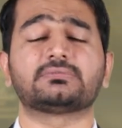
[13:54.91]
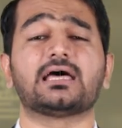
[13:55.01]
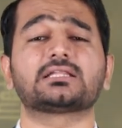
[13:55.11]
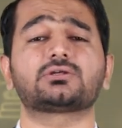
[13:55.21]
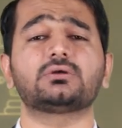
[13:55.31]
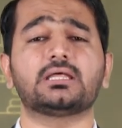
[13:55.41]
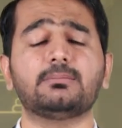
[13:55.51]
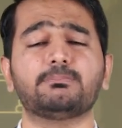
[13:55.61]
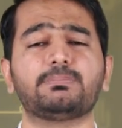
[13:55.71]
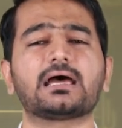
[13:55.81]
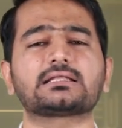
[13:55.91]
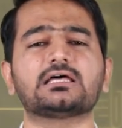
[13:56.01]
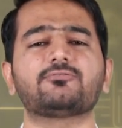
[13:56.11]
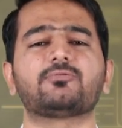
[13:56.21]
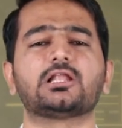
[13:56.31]
that could impact
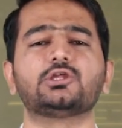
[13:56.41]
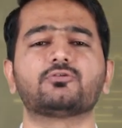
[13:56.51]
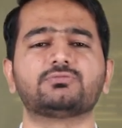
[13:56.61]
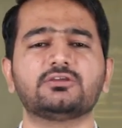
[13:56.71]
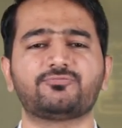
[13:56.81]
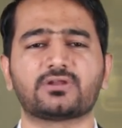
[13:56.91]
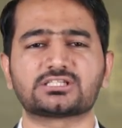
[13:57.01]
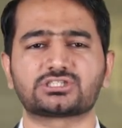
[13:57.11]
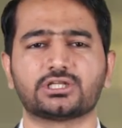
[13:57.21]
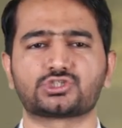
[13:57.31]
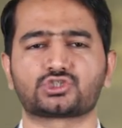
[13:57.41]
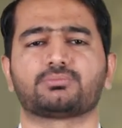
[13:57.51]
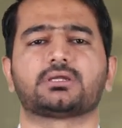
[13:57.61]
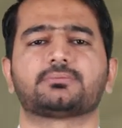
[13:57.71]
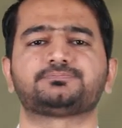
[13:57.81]
the value of the financial
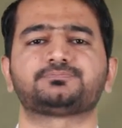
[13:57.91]
instrument.